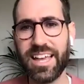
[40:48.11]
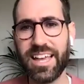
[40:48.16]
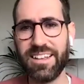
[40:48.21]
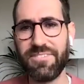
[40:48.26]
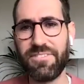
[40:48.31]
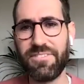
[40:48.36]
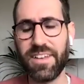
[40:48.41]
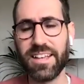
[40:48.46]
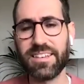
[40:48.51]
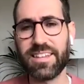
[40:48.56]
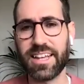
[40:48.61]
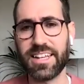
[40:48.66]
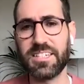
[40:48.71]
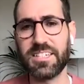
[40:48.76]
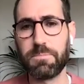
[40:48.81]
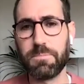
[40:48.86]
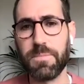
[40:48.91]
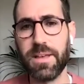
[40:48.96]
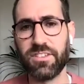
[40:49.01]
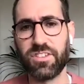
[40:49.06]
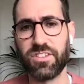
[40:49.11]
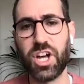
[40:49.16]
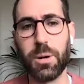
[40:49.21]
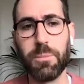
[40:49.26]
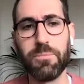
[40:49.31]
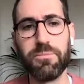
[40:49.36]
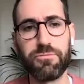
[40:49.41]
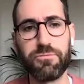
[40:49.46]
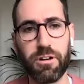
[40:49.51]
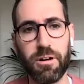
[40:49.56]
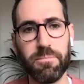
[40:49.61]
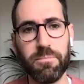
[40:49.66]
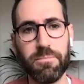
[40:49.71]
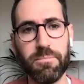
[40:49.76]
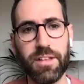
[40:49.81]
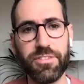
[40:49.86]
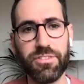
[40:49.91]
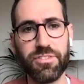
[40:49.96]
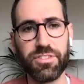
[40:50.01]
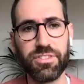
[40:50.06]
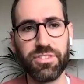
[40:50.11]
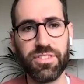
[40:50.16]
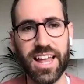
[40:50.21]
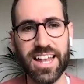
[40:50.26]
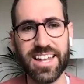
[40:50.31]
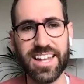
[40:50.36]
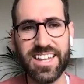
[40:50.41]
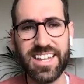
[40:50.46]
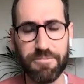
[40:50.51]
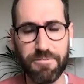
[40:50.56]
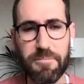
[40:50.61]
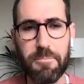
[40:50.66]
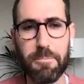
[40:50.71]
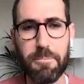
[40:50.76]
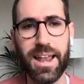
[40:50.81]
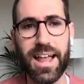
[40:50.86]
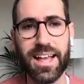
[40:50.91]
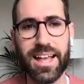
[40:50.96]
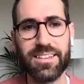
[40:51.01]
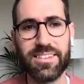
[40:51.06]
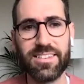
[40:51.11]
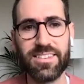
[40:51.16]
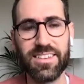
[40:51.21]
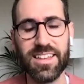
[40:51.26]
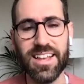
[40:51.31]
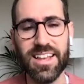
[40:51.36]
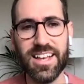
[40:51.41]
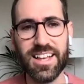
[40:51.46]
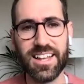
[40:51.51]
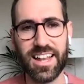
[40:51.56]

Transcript: it feels like it's it's come from a different place.